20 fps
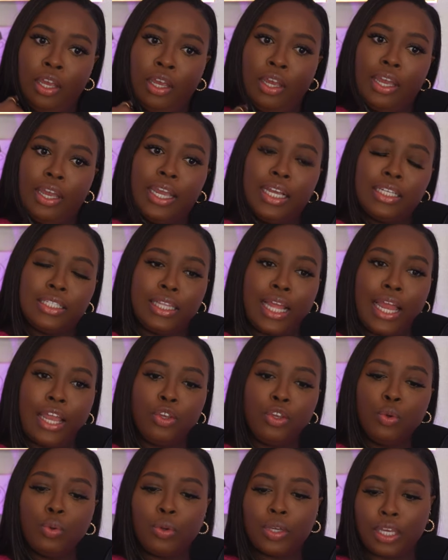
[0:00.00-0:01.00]
it's like
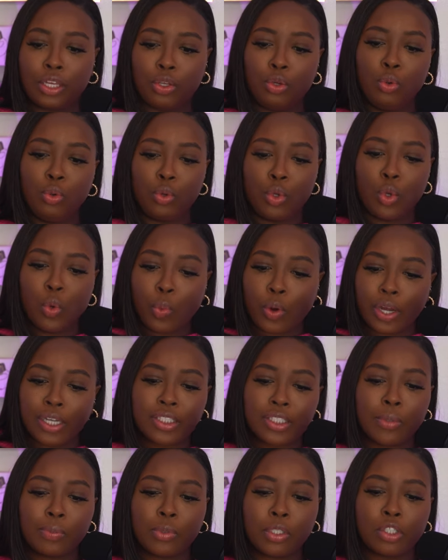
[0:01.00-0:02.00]
you want
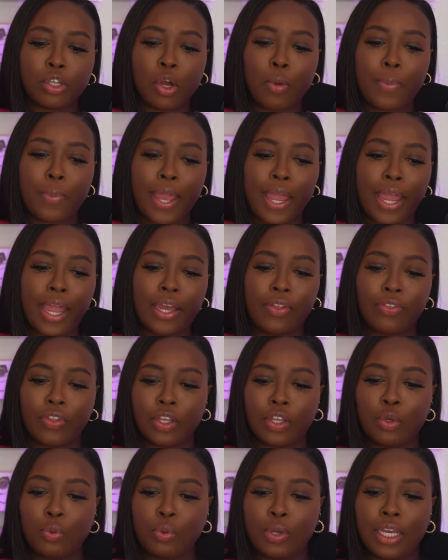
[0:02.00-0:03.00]
something so bad and then
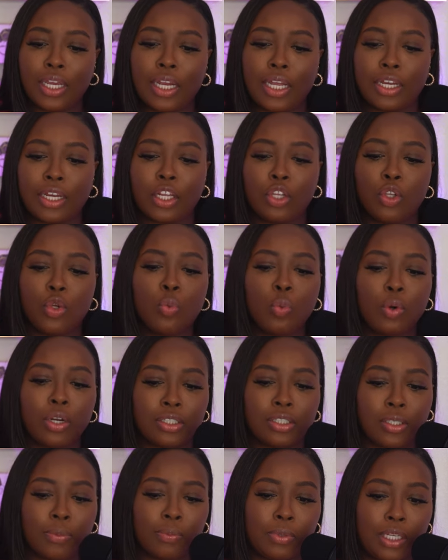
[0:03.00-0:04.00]
you get it and then you want
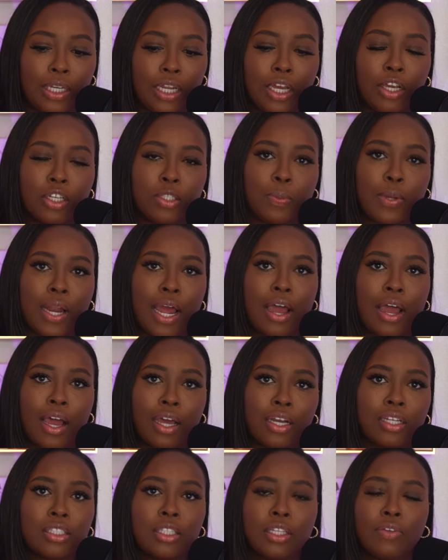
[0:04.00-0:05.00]
something else. But I
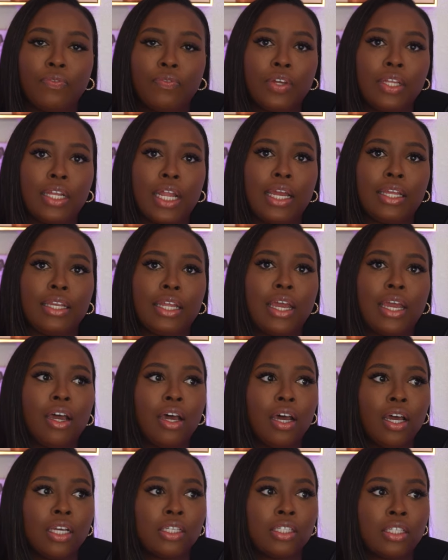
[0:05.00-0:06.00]
honestly feel like that
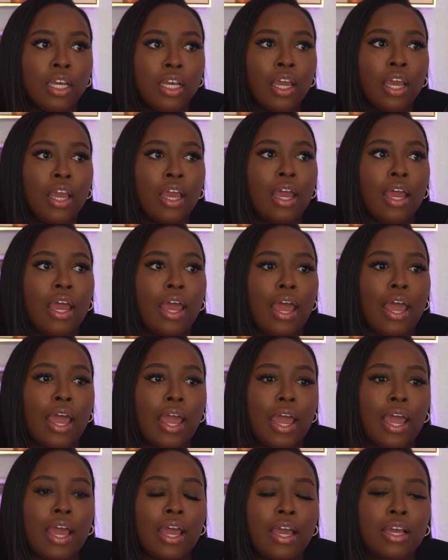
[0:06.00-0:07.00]
us
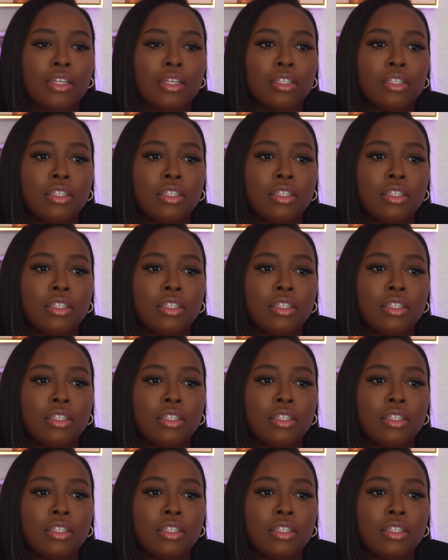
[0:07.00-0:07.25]
as